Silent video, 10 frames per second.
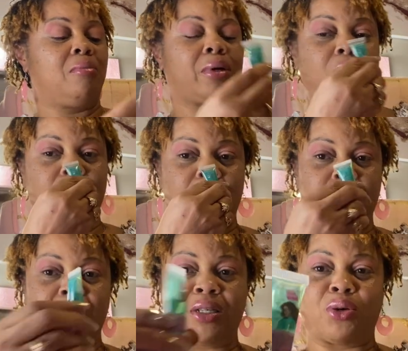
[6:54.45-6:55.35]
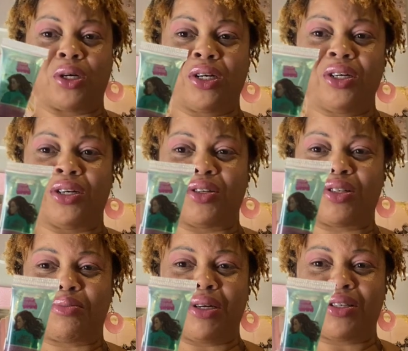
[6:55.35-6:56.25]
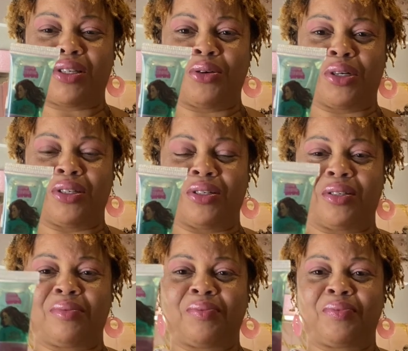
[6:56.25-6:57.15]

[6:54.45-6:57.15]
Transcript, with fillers: But oh, it smells so good. It smells so good.